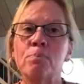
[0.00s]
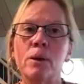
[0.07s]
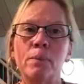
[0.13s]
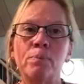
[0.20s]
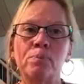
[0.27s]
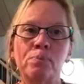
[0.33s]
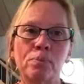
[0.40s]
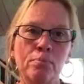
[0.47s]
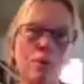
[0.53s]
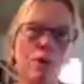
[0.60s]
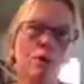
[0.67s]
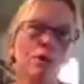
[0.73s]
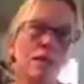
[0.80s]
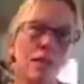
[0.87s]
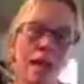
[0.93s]
But
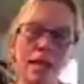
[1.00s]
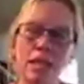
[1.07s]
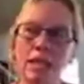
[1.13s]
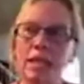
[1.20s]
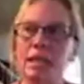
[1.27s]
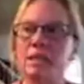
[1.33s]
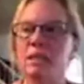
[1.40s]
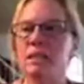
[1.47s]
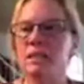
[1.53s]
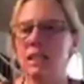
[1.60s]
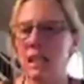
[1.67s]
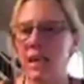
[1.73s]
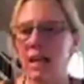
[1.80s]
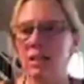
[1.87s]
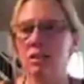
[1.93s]
most likely
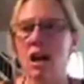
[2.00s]
today,